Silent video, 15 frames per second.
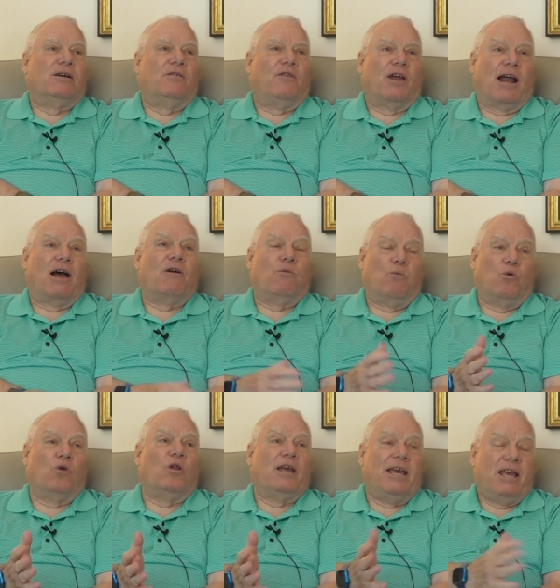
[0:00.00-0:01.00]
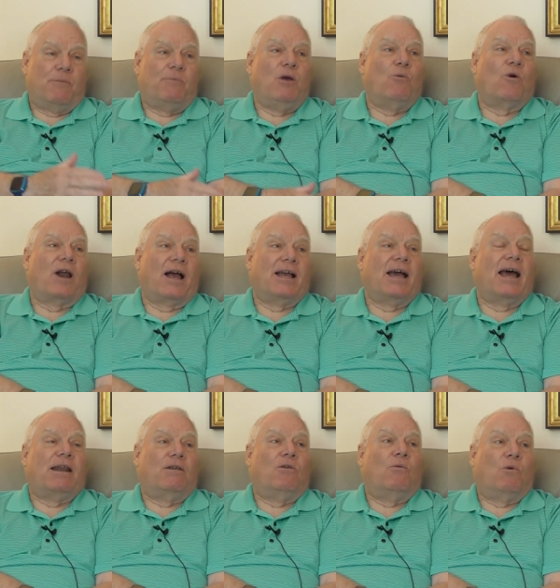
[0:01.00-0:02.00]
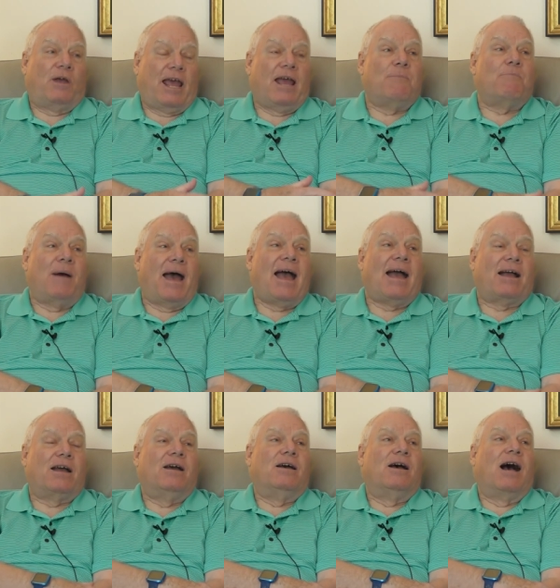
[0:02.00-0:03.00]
that I really hit me when I got came back.